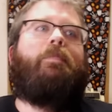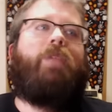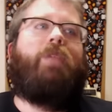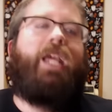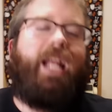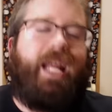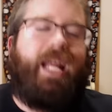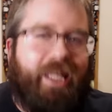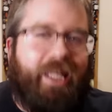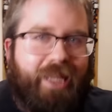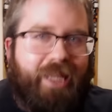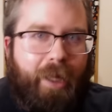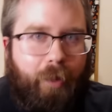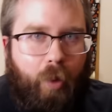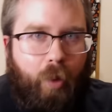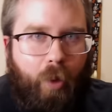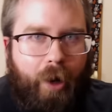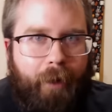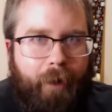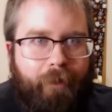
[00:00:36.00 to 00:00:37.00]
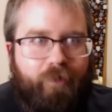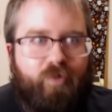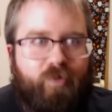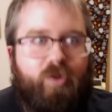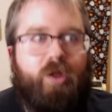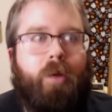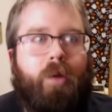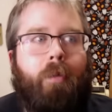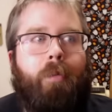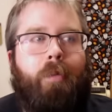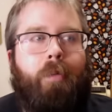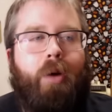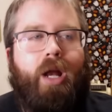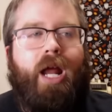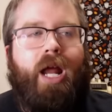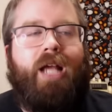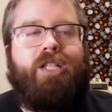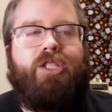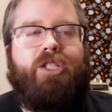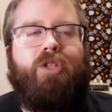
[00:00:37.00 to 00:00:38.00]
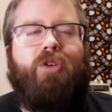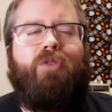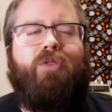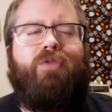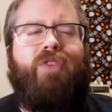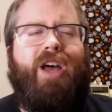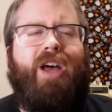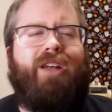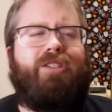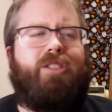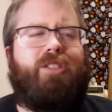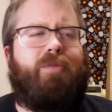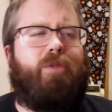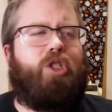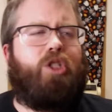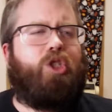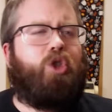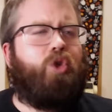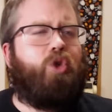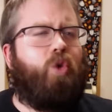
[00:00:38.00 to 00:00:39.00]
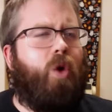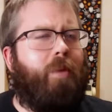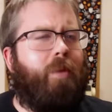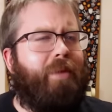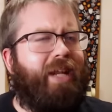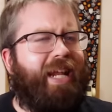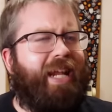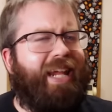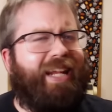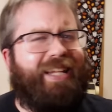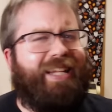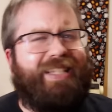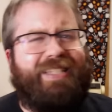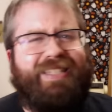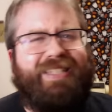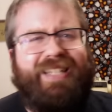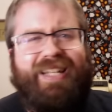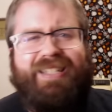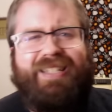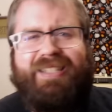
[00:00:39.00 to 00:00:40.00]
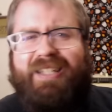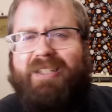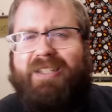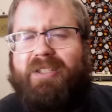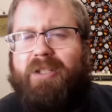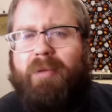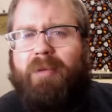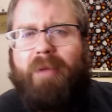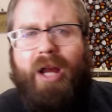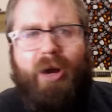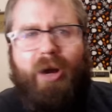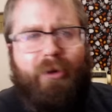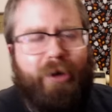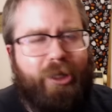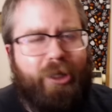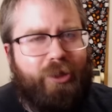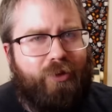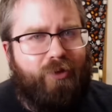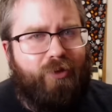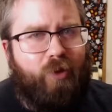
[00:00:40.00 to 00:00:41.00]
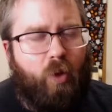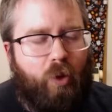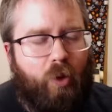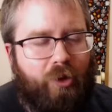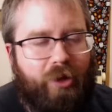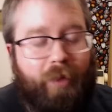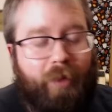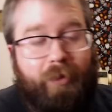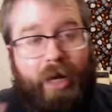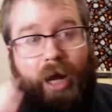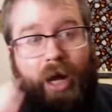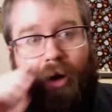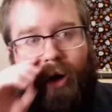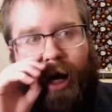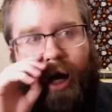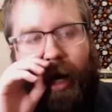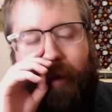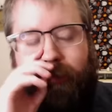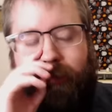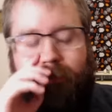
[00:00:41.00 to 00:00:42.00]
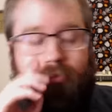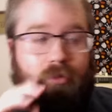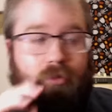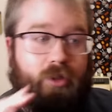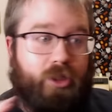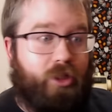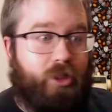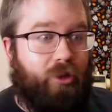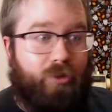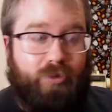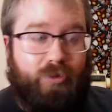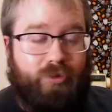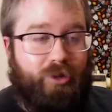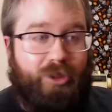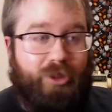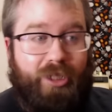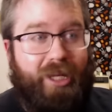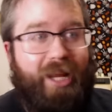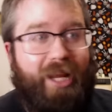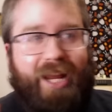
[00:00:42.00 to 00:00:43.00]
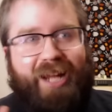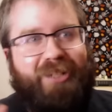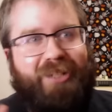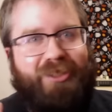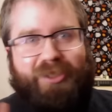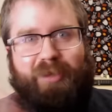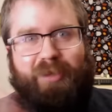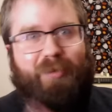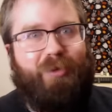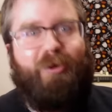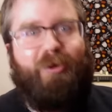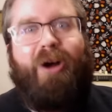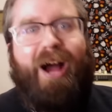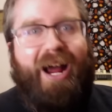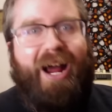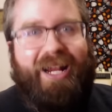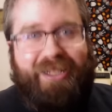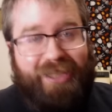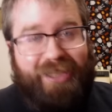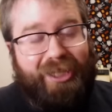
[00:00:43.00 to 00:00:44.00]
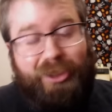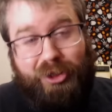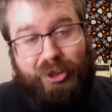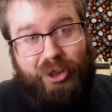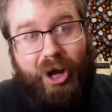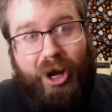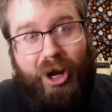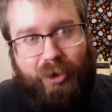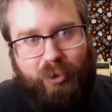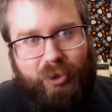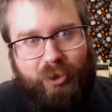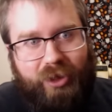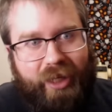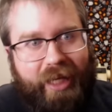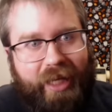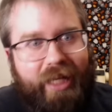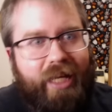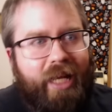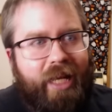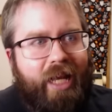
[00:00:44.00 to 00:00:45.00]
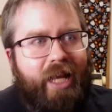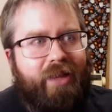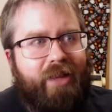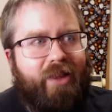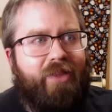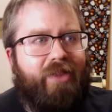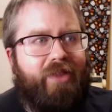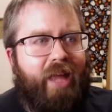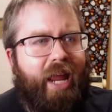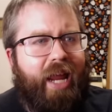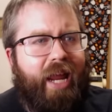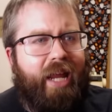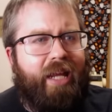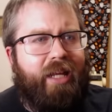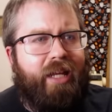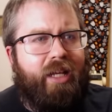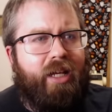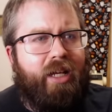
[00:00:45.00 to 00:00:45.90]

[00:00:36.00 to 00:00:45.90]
And I can get that point. But I still found some enjoyment in a sense in some areas for them. Now, I'm still in surprise, like shock really, that they